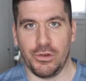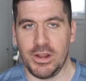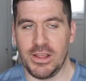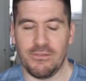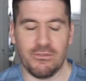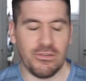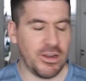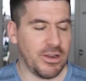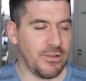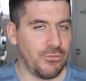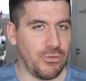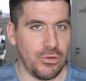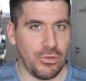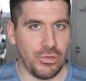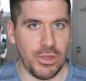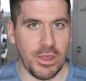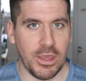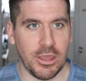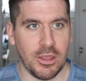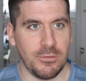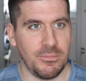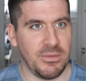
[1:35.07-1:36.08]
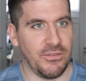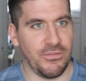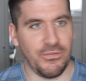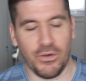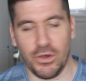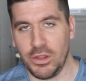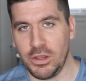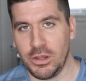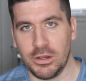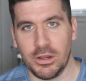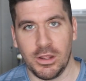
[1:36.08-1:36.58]
Even if you think it'd be
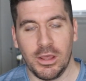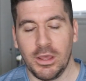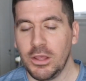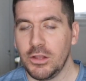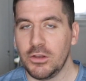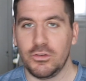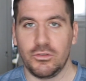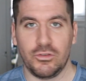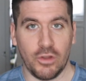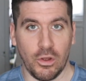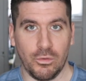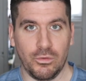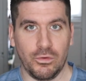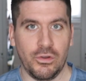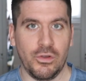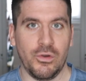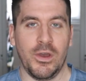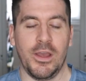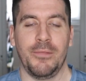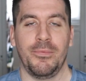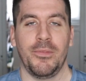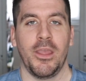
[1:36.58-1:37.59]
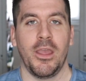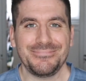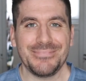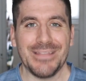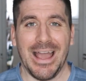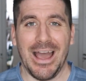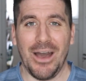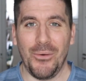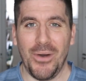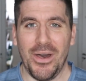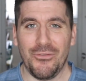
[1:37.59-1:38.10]
fun, don't do it.
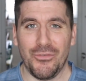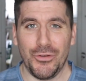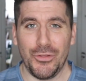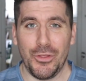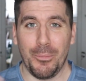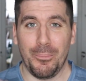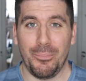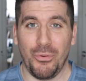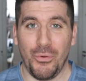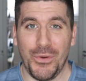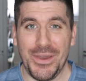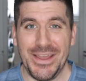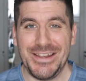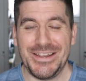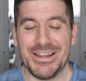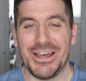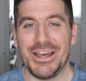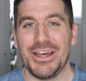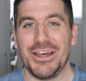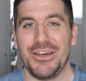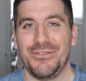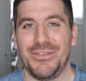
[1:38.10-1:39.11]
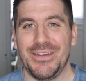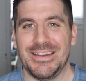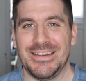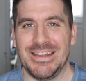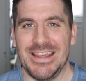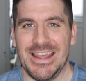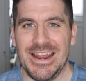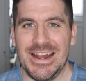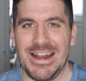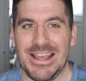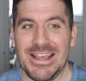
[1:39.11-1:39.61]
However, the point of
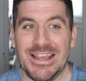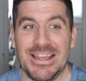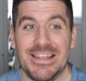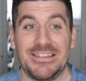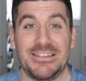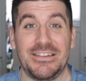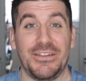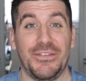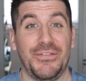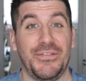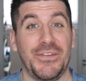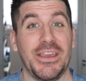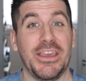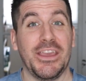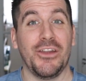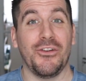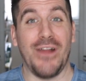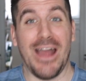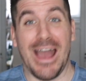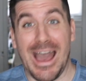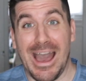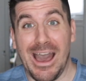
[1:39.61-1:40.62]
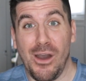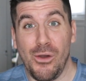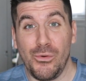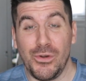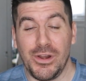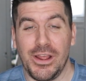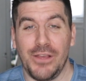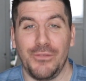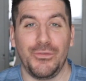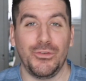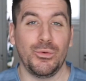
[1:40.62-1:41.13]
dating is to figure out
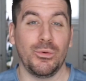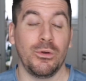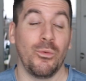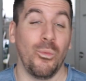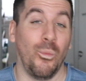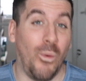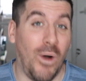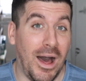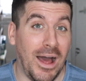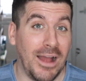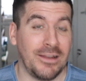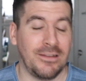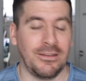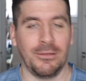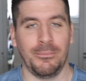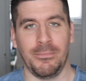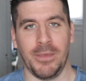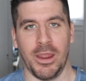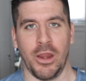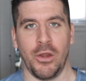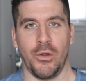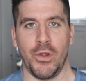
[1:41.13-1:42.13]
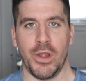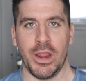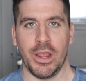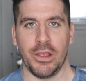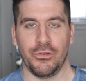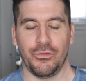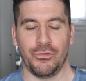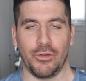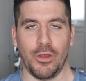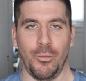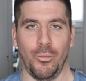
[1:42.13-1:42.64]
if you would want to marry
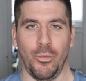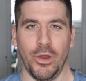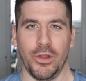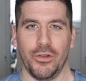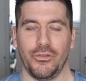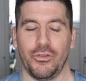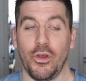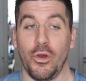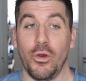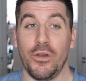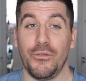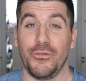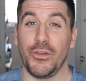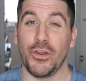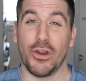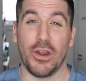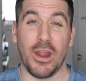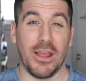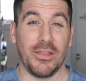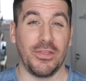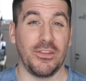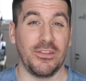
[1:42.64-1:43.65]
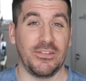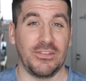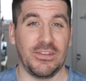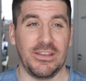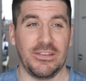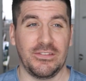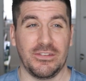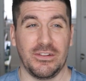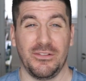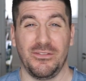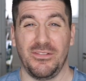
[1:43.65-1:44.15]
someone. So if you're at the
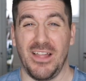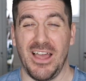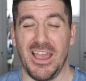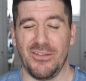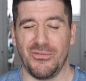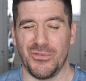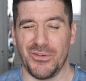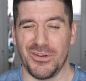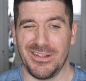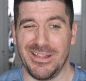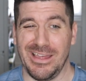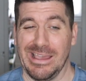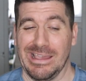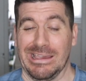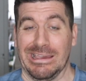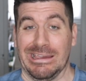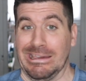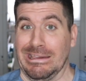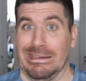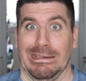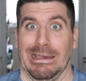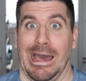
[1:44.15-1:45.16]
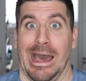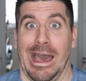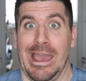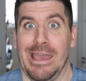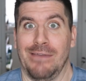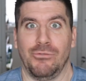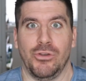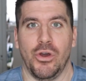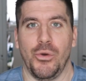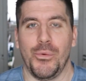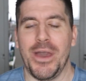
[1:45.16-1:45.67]
season of life where you're like, I
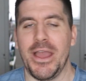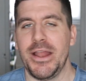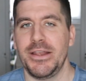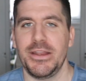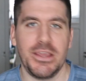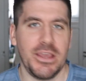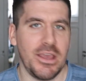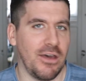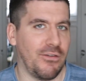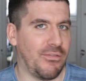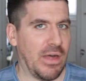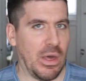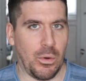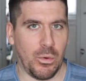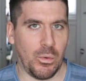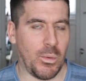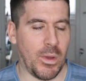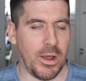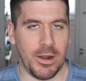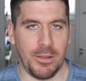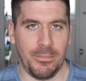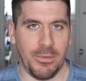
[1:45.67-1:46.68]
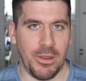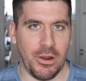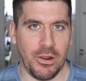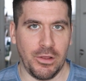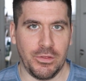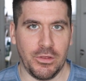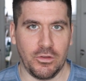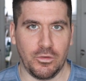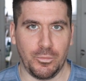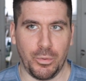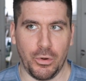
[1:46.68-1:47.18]
have no idea if I would want to marry
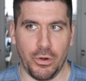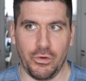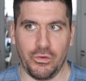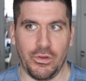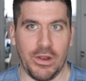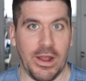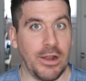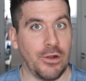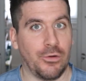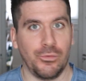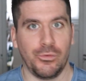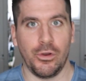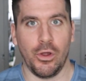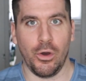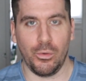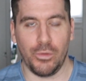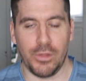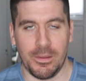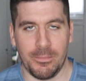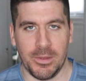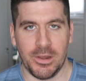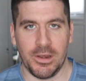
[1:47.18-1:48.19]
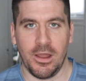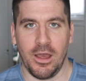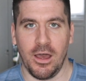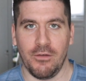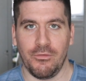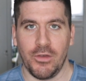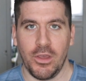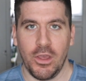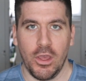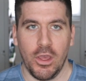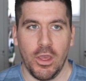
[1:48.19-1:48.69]
this person, I don't know them enough.